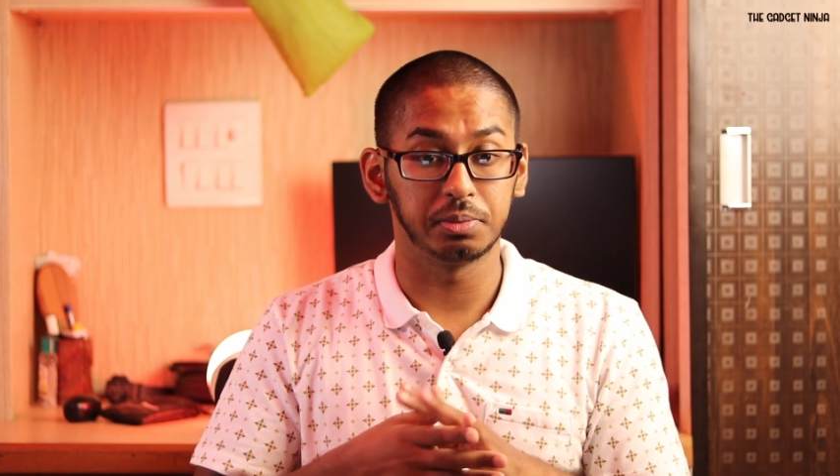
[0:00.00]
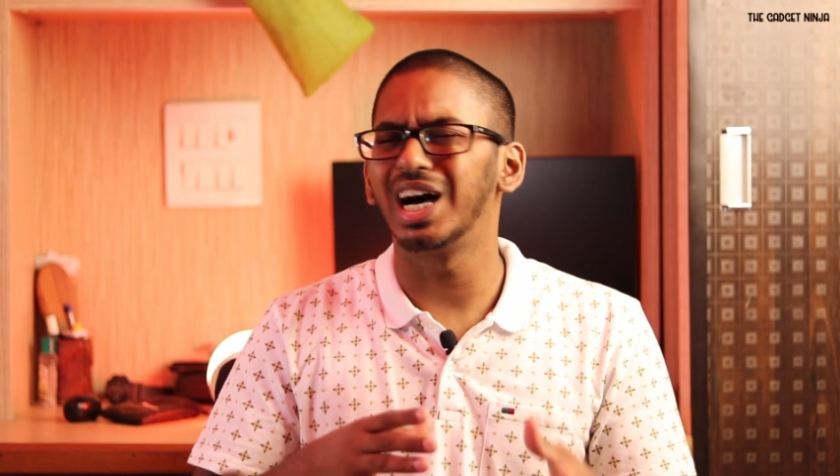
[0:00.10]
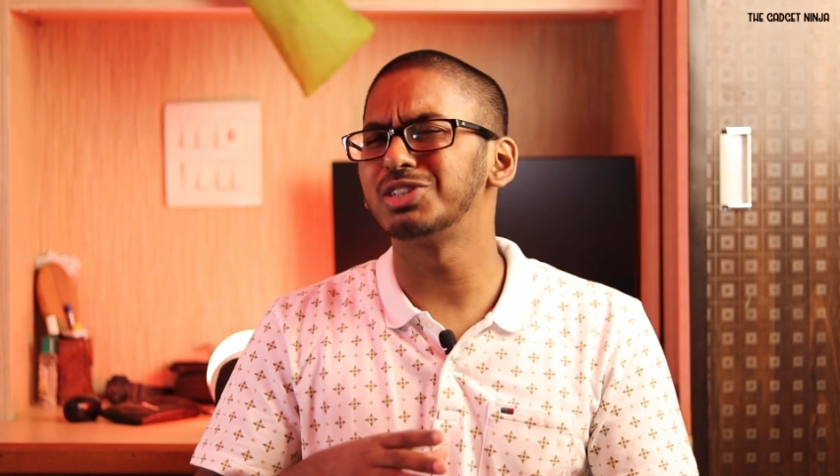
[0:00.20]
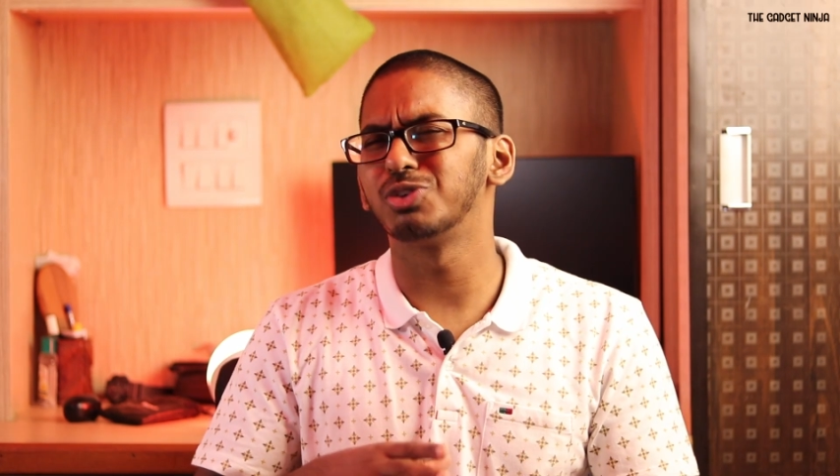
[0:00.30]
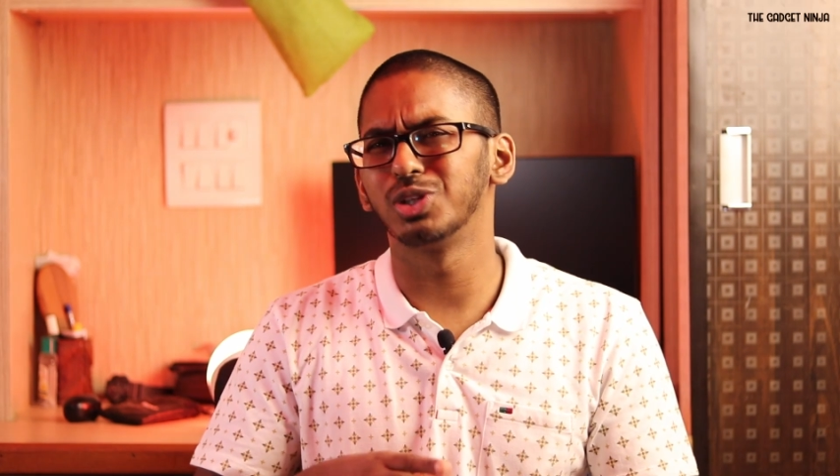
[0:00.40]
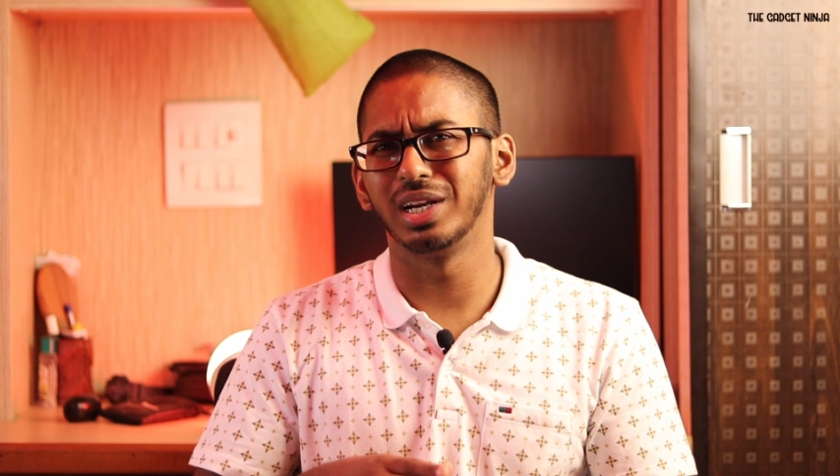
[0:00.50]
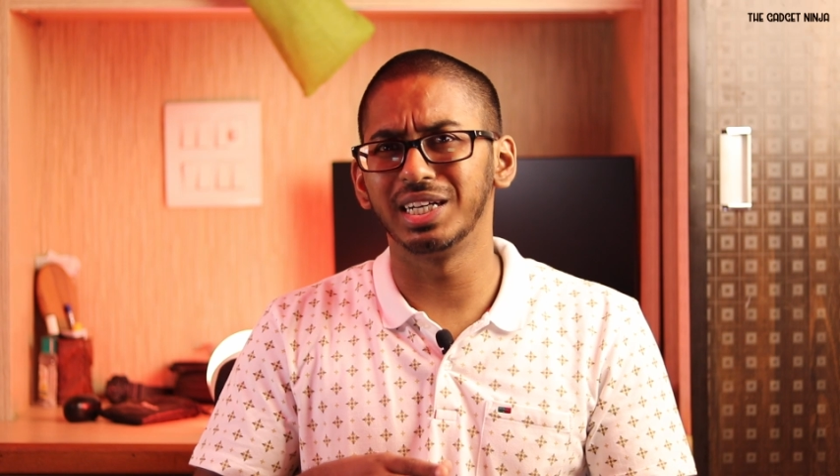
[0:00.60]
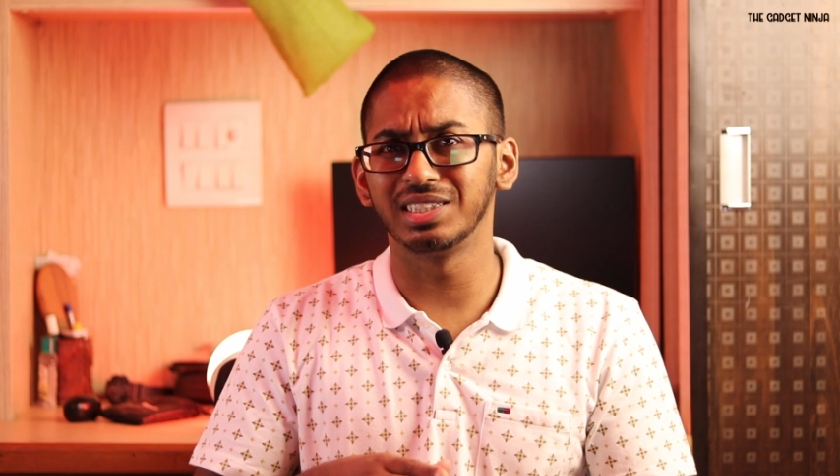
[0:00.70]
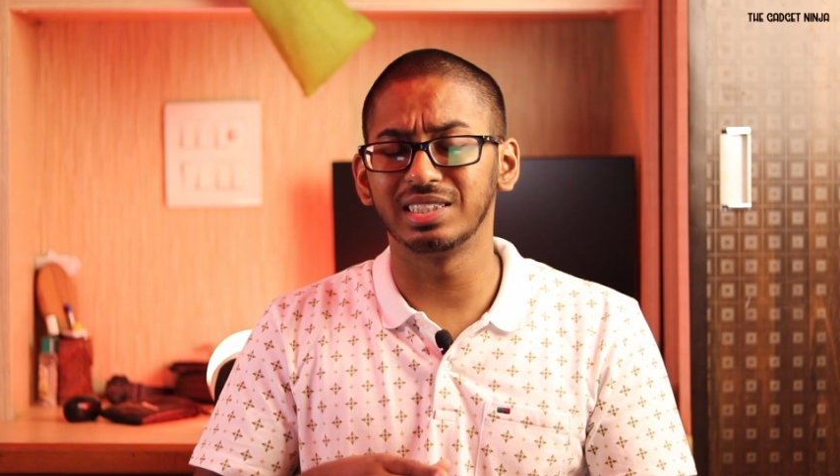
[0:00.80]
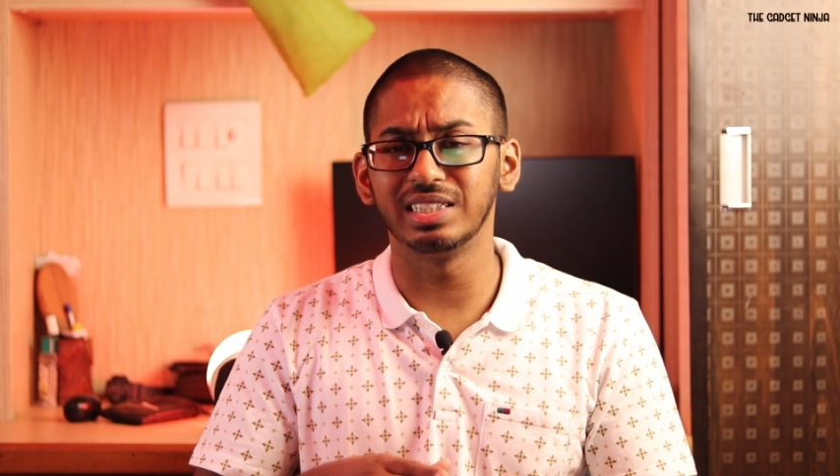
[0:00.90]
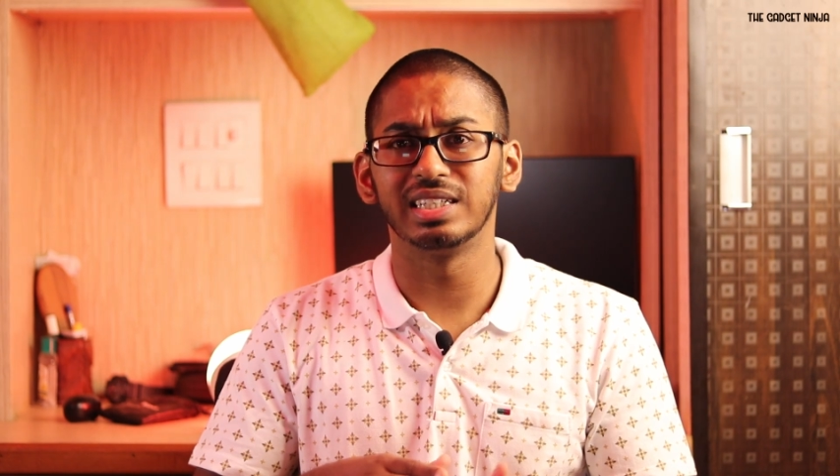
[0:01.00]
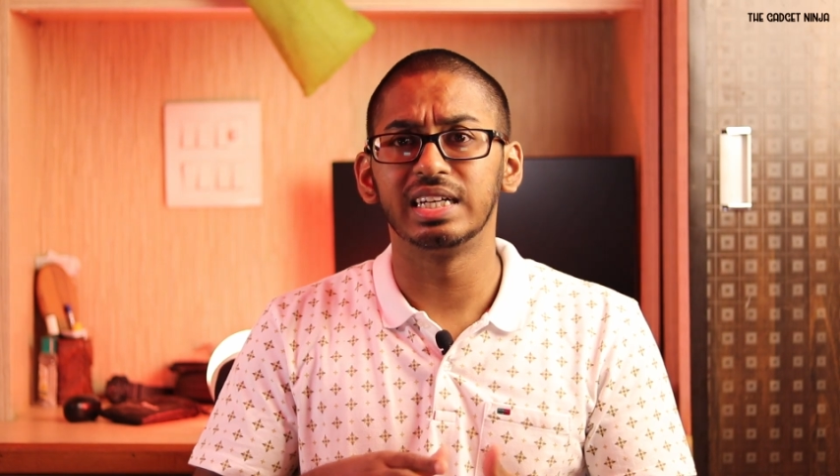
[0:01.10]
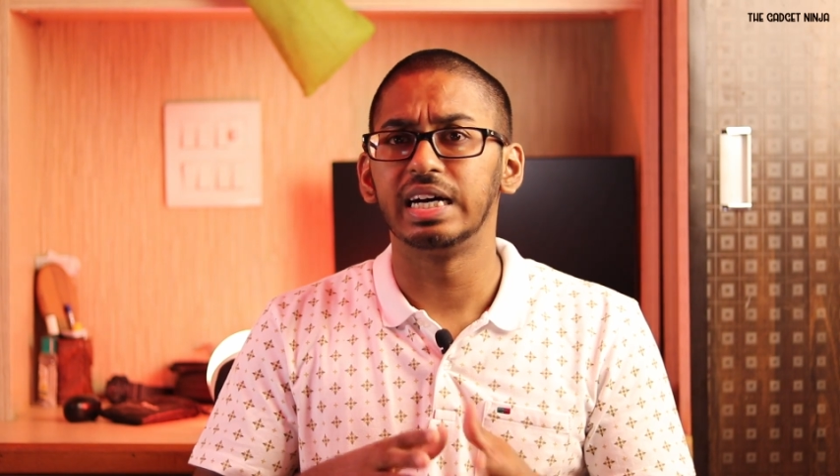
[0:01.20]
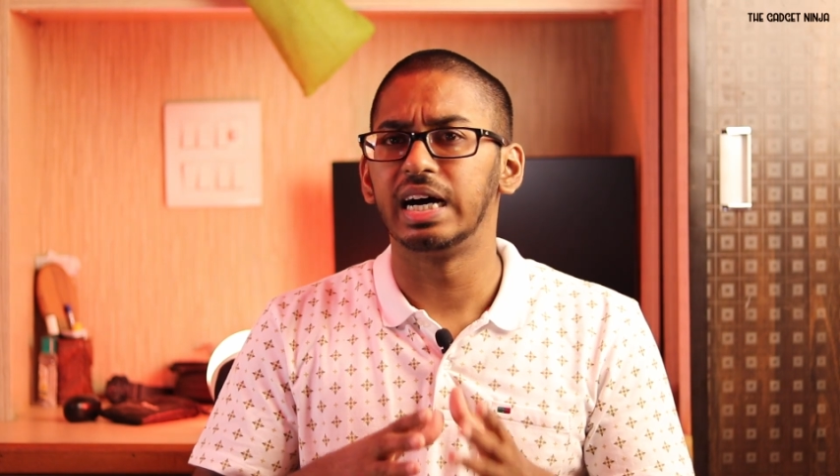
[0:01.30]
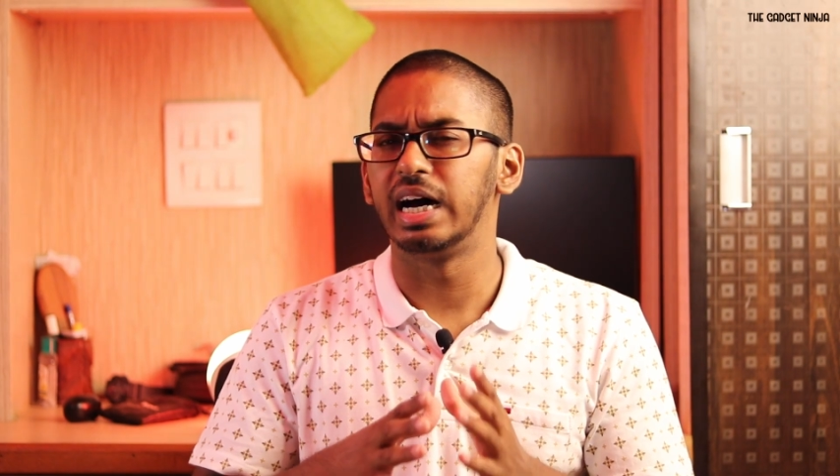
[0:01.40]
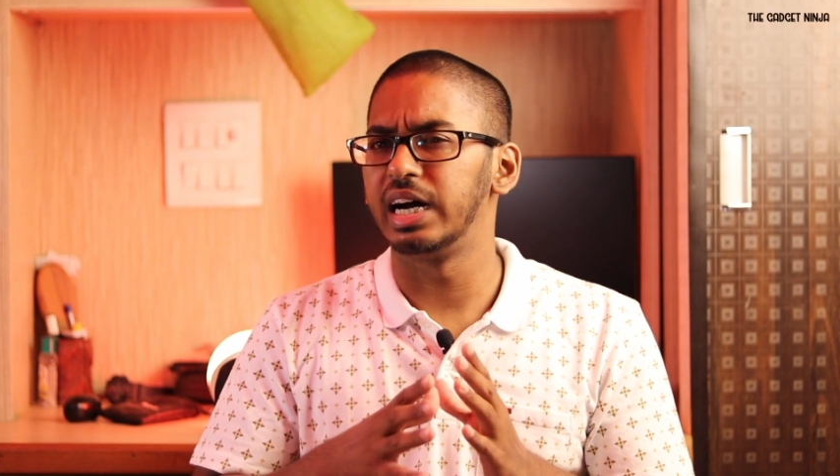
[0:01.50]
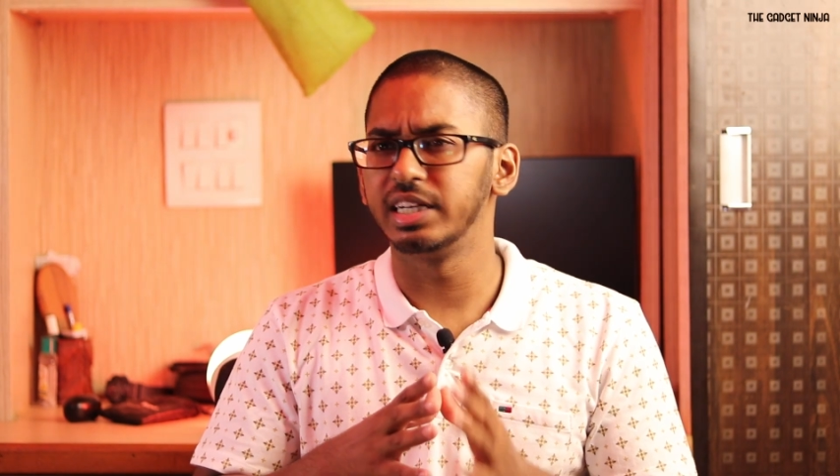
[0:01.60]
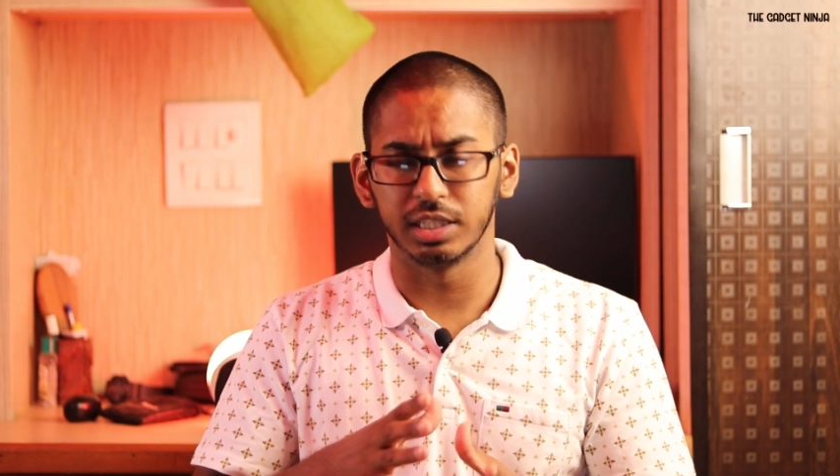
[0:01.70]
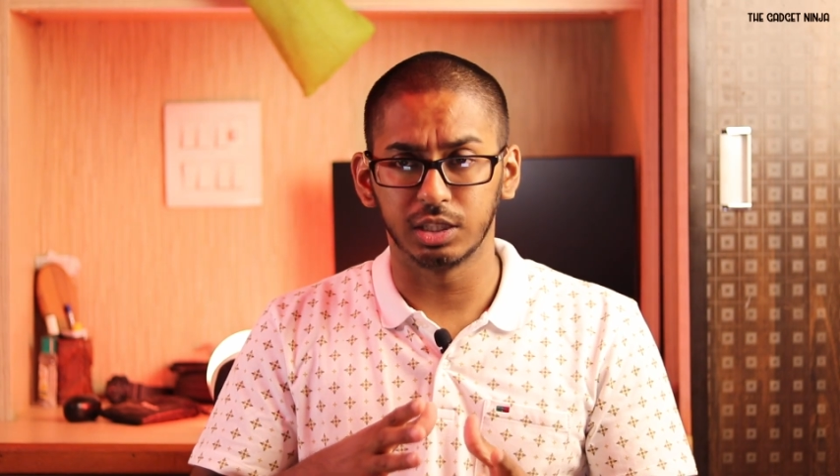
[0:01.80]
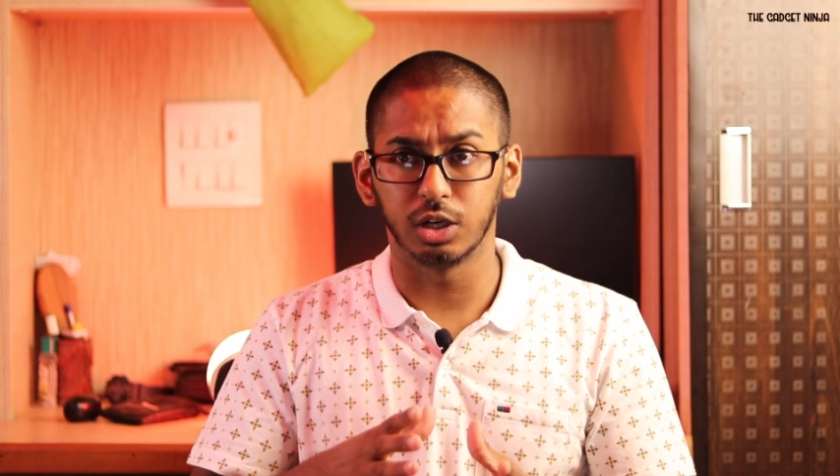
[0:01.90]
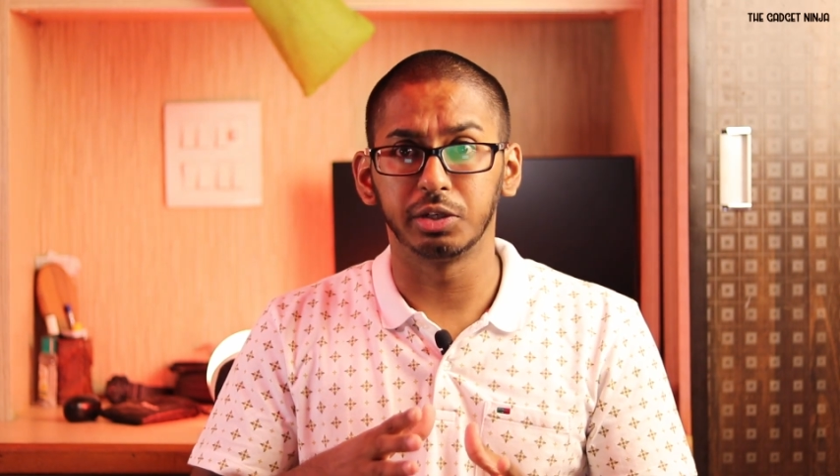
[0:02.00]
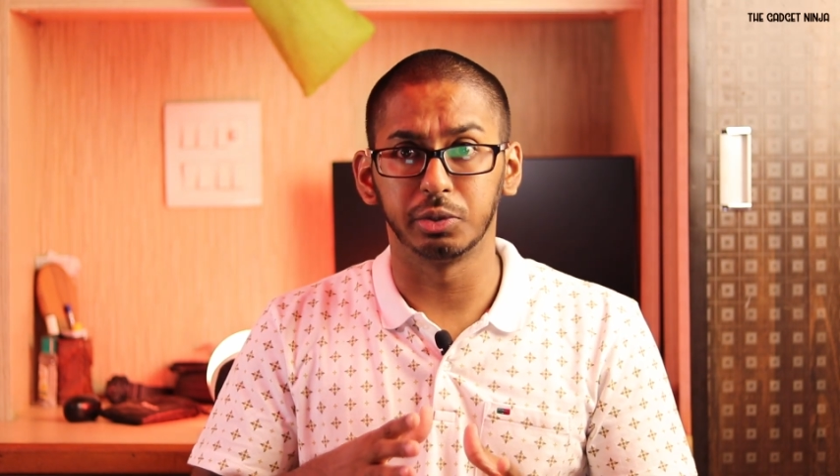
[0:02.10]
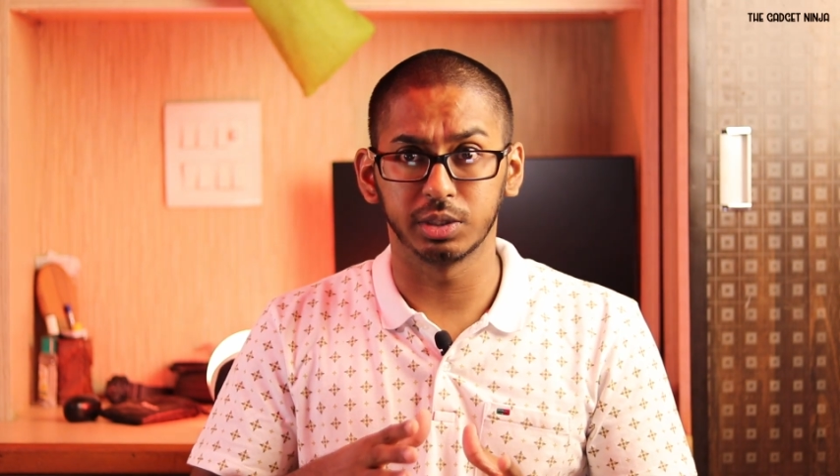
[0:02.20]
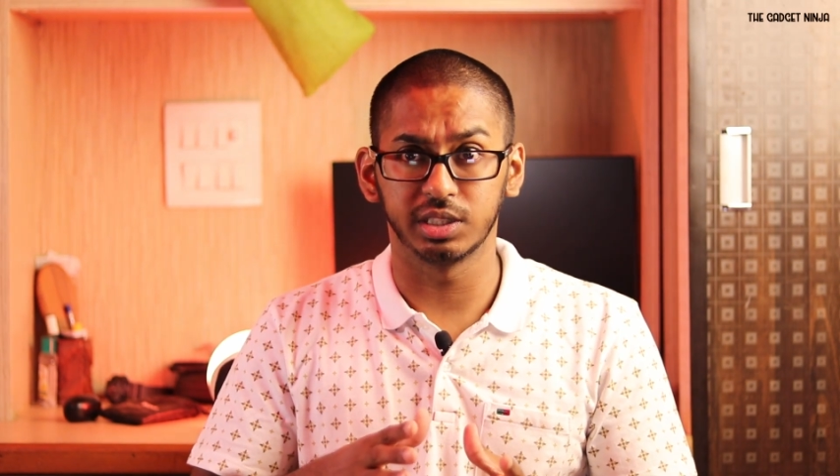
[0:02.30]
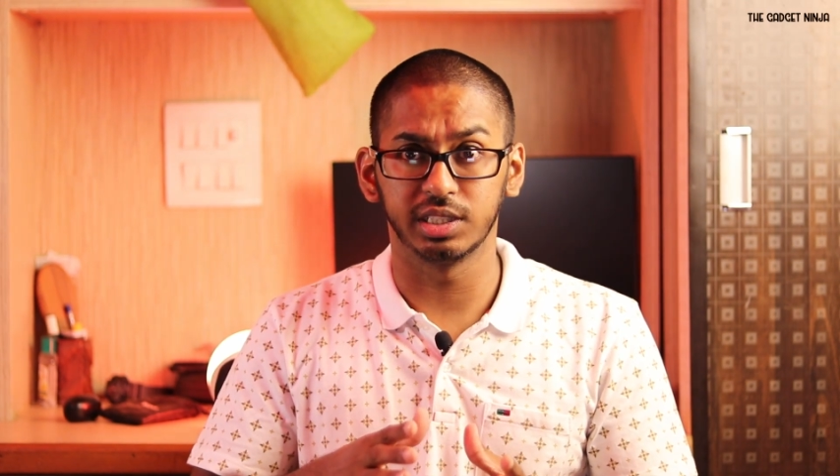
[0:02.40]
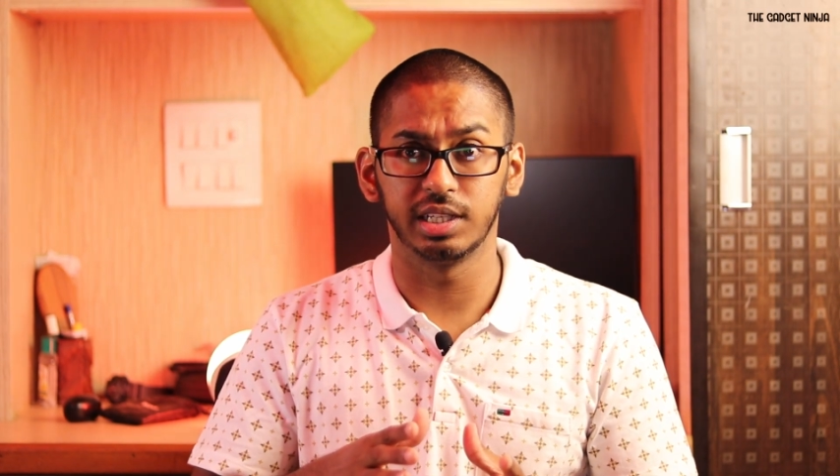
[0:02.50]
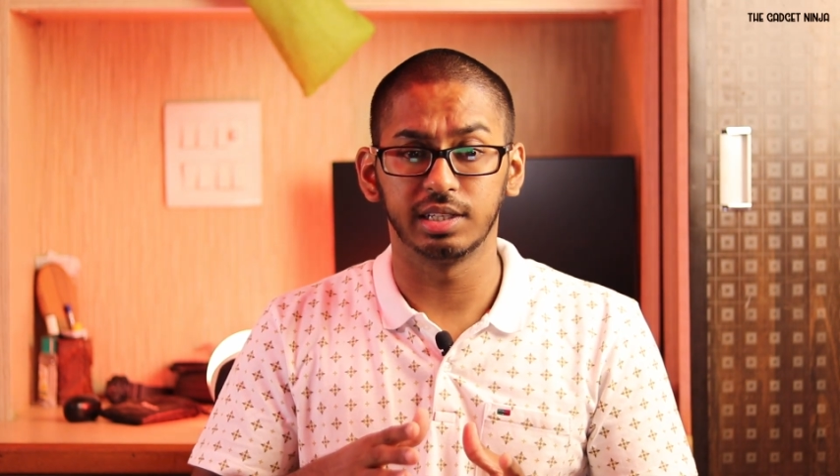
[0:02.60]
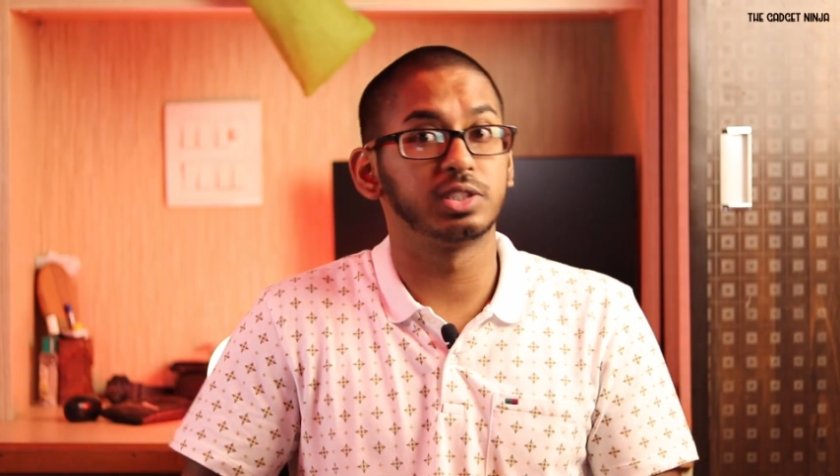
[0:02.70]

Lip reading: As for the latency, I did not notice any.